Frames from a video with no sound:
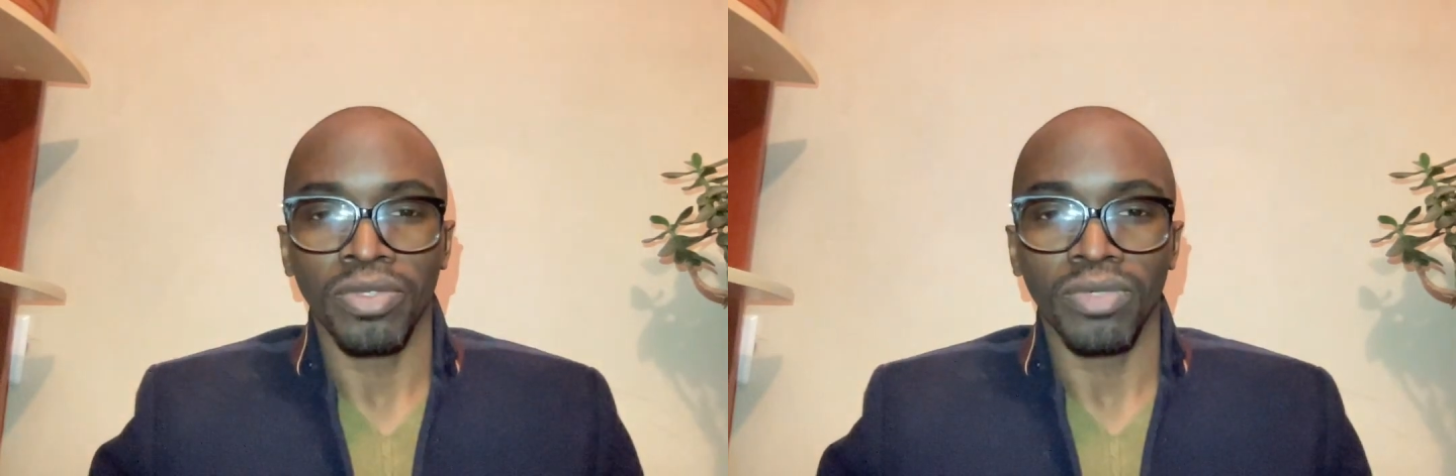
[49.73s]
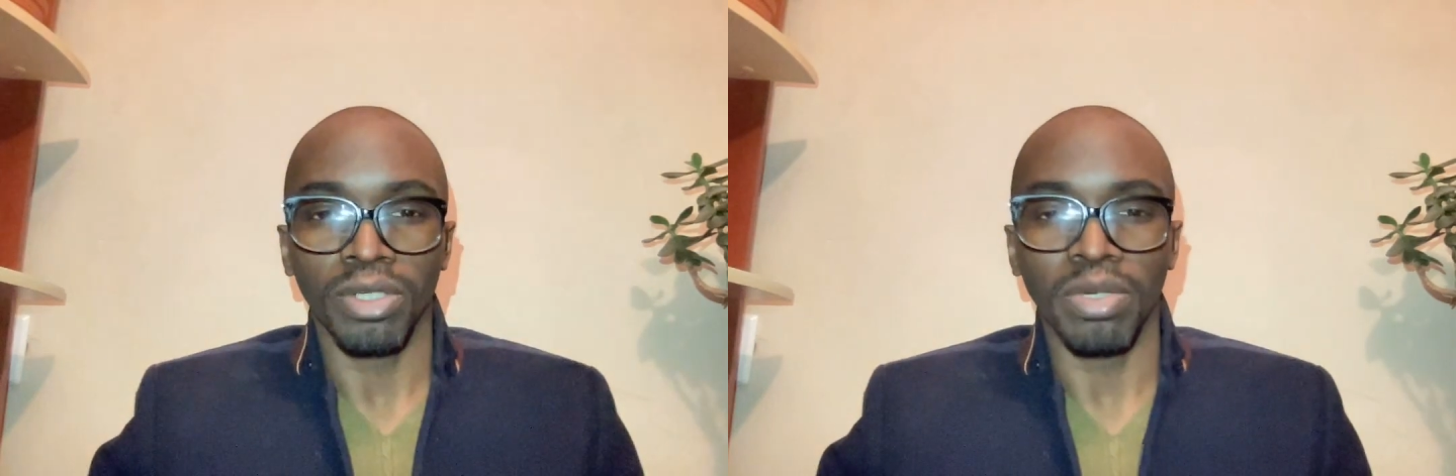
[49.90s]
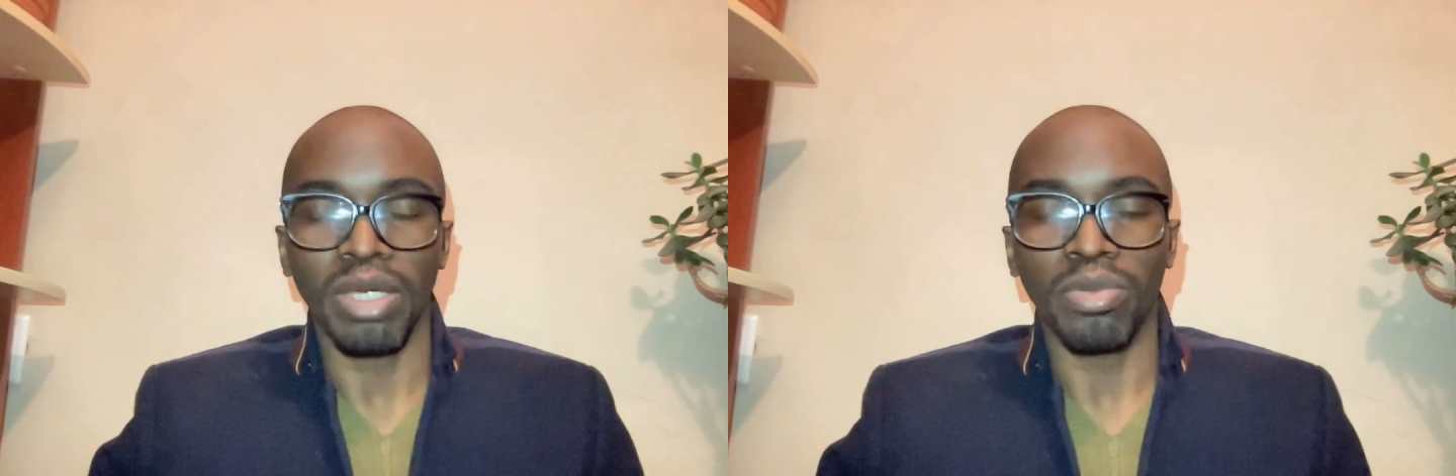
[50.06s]

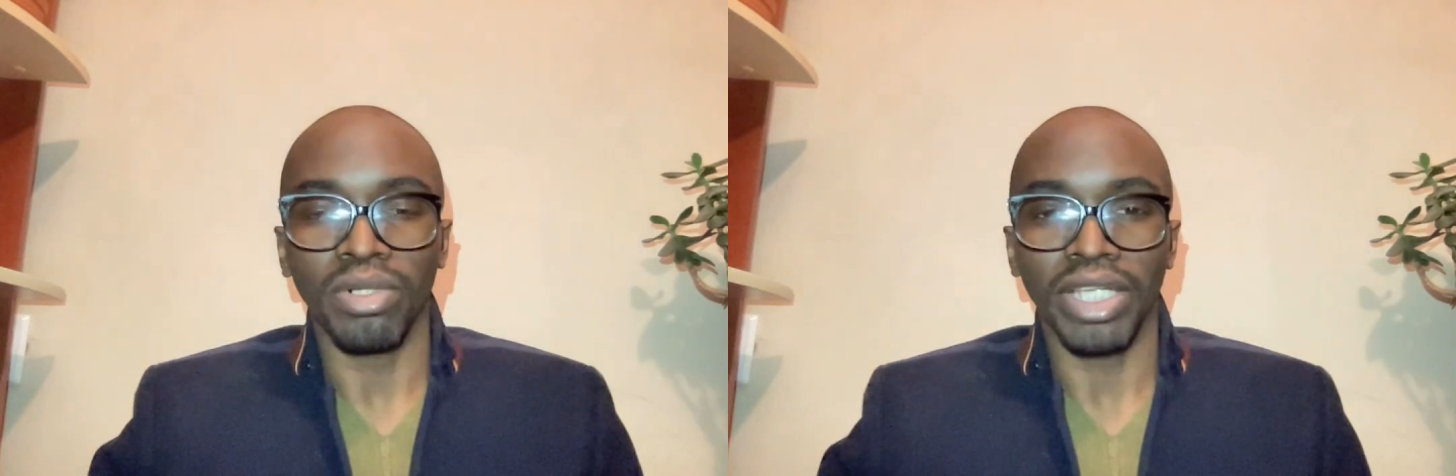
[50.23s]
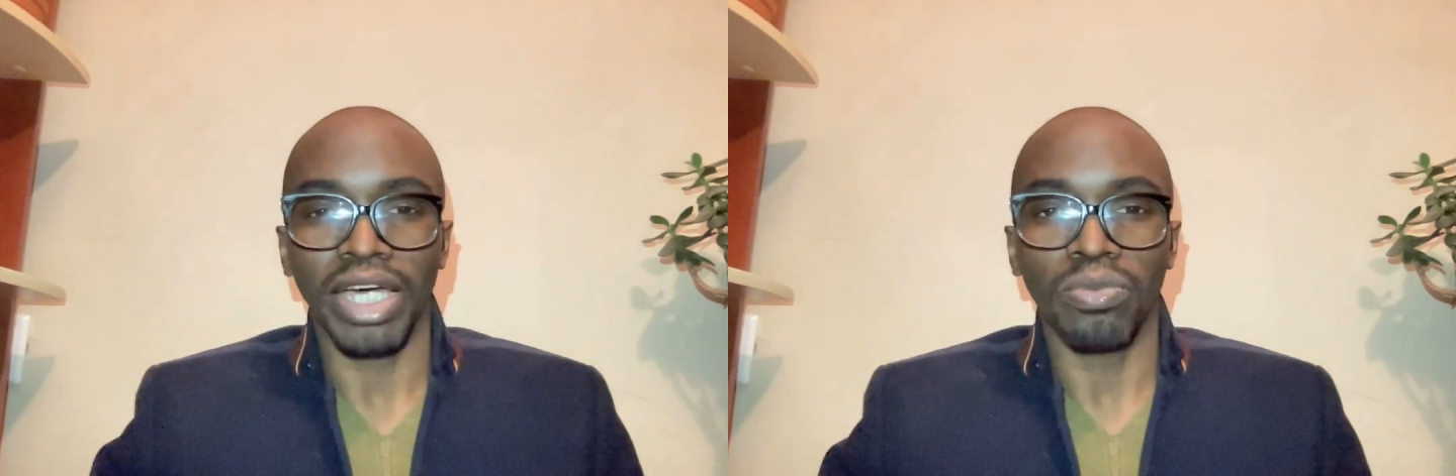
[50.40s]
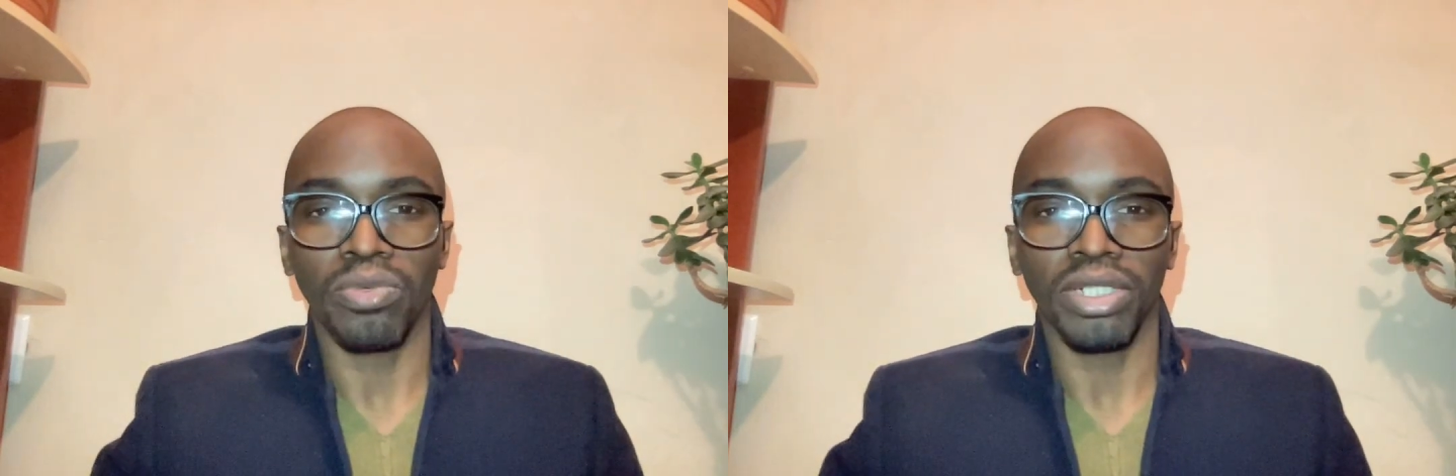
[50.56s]
with people
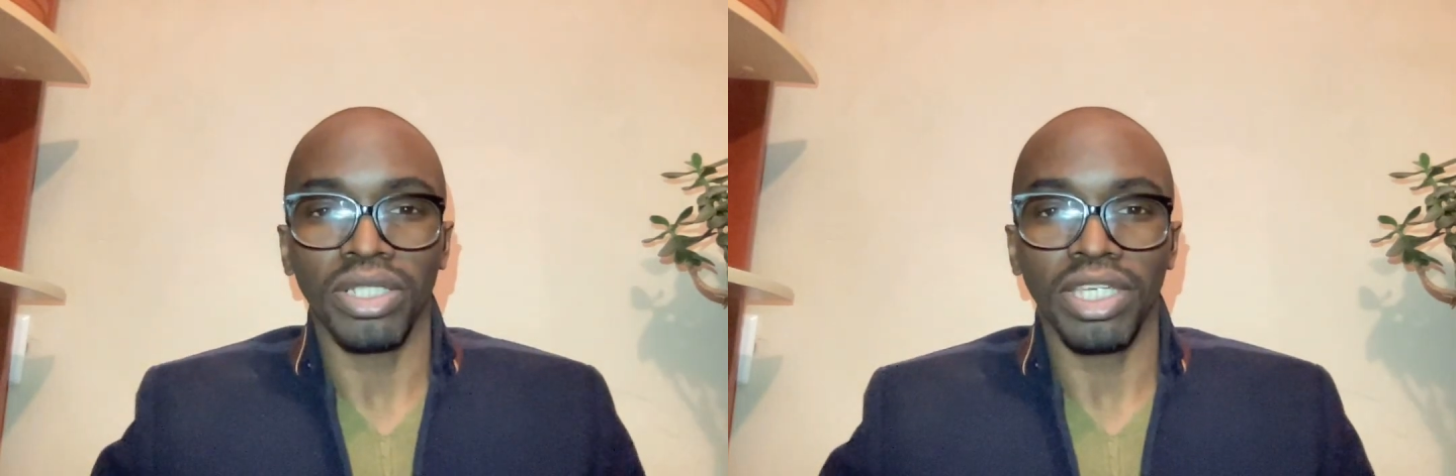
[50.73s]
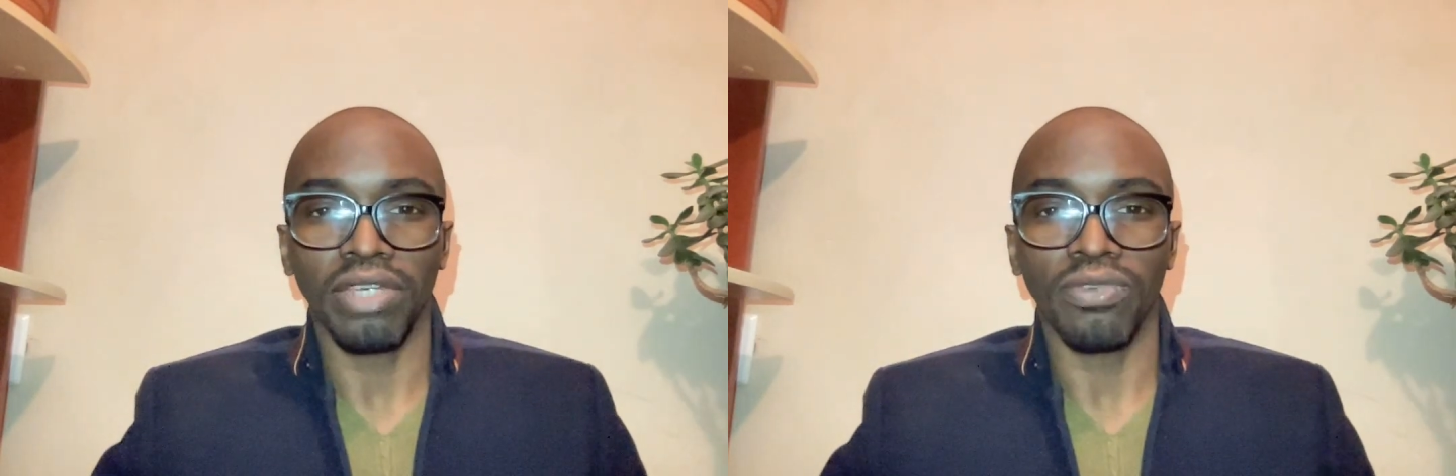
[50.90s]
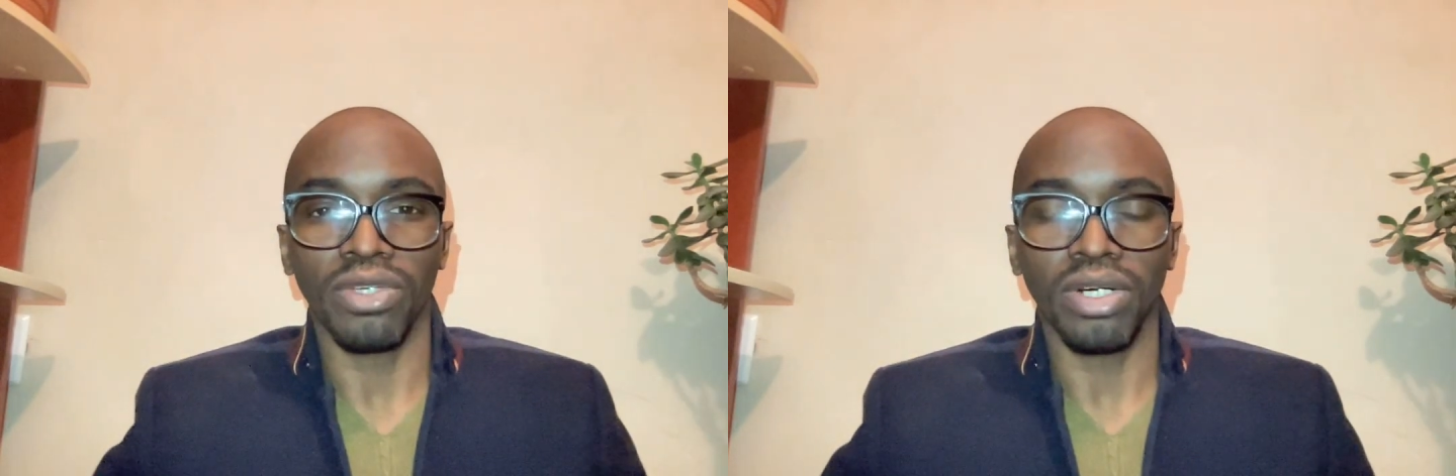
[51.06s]
that will
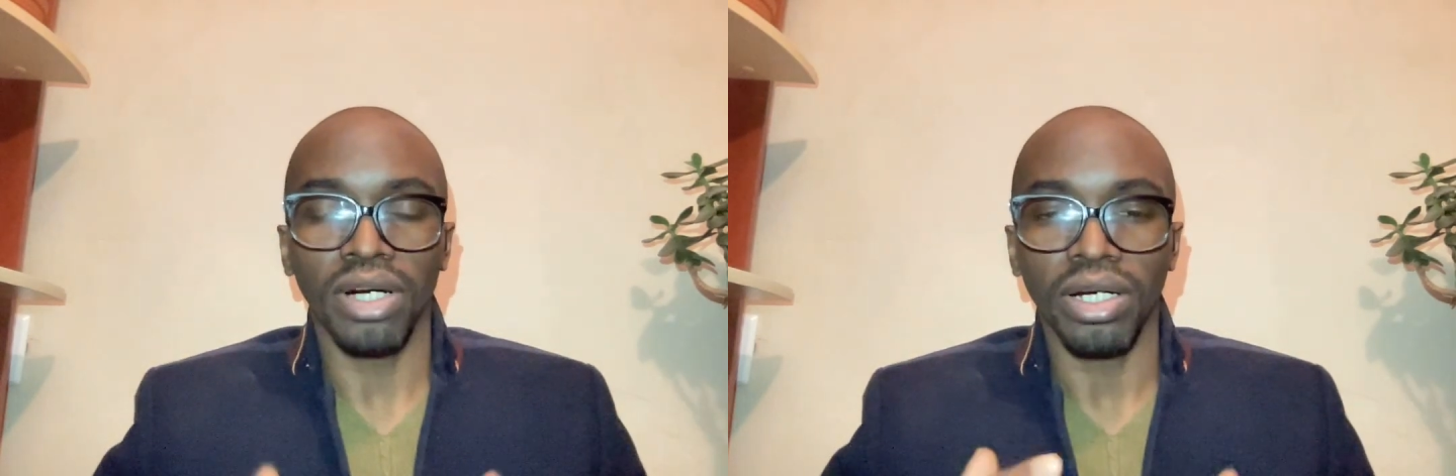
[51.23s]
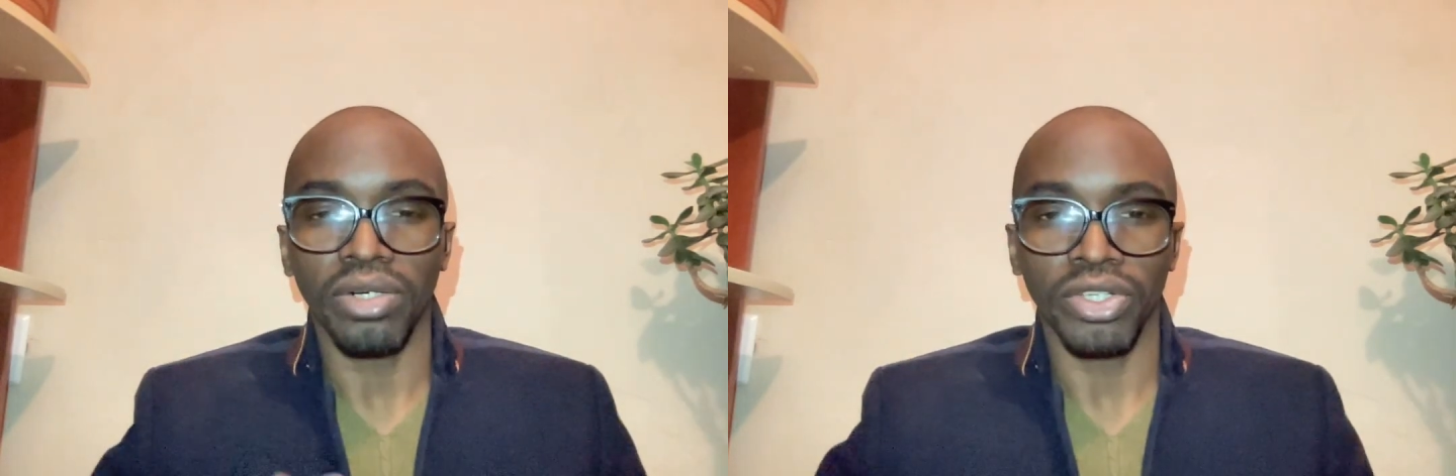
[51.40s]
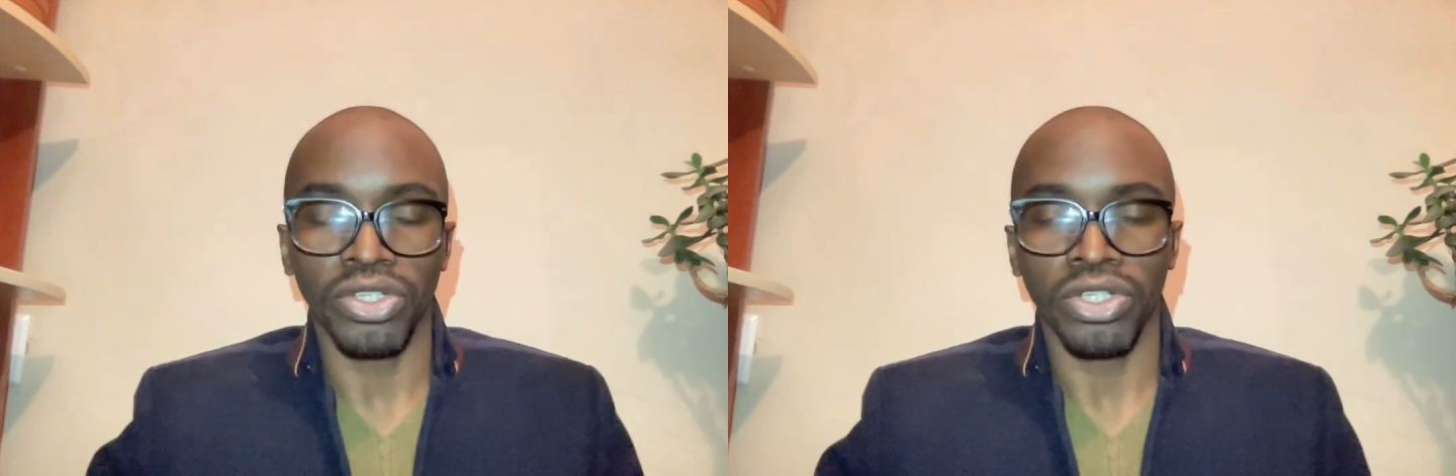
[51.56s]
give you
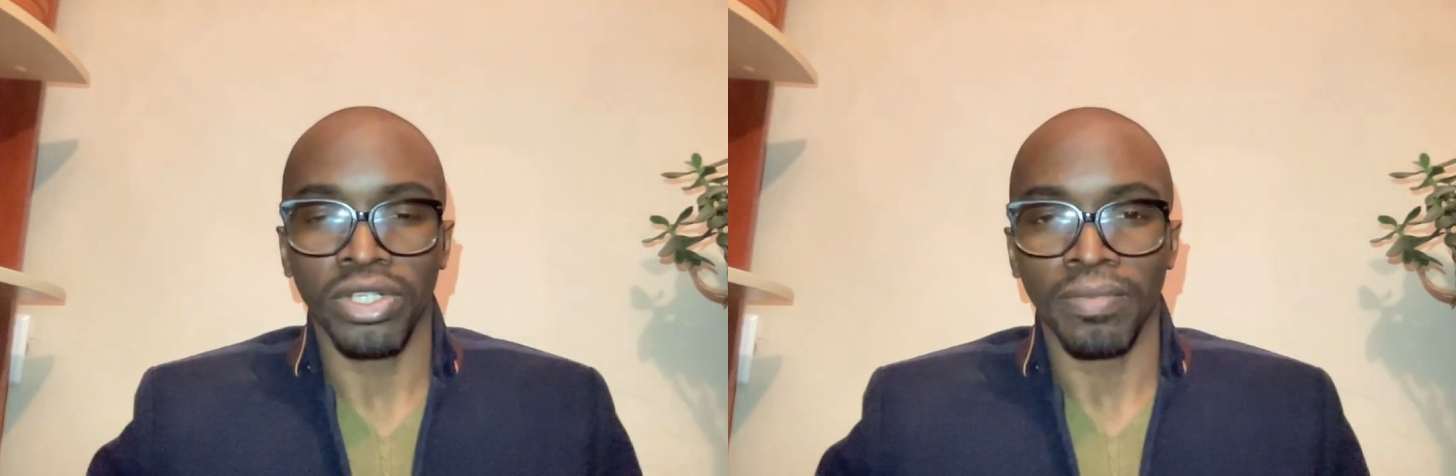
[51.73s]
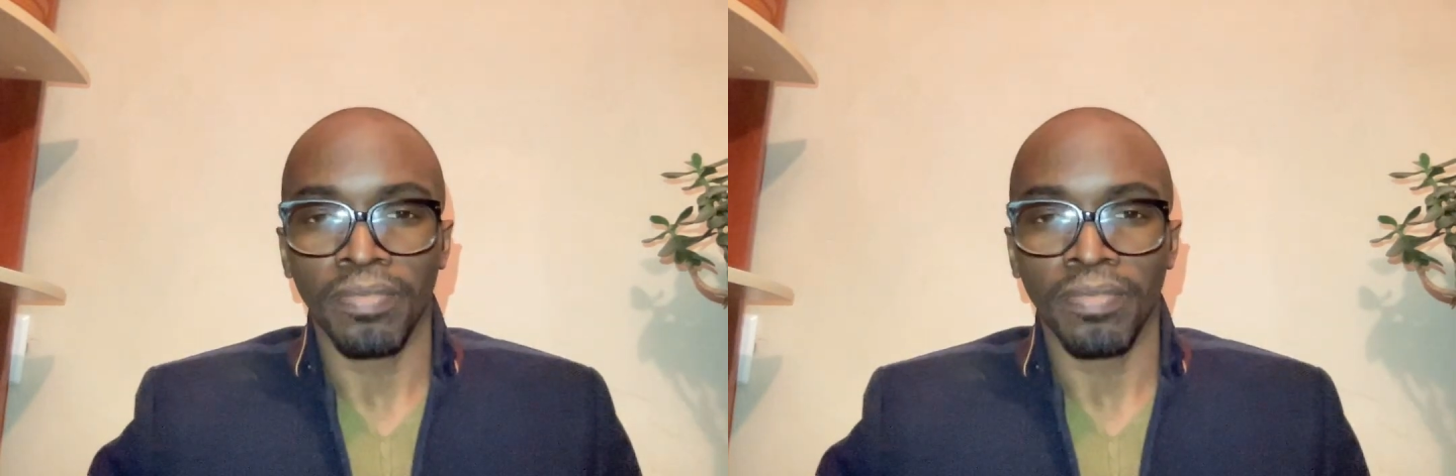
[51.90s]
courage,